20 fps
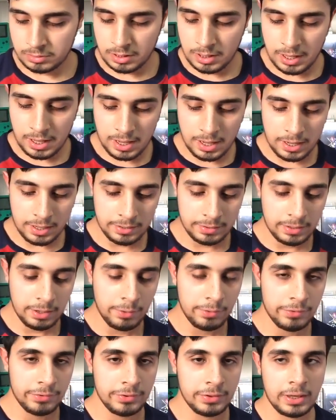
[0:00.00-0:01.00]
and that
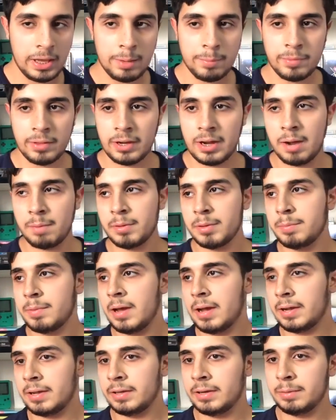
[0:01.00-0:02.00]
was the game that got me
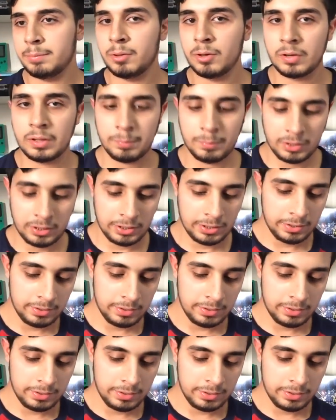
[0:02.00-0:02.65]
back into Pokemon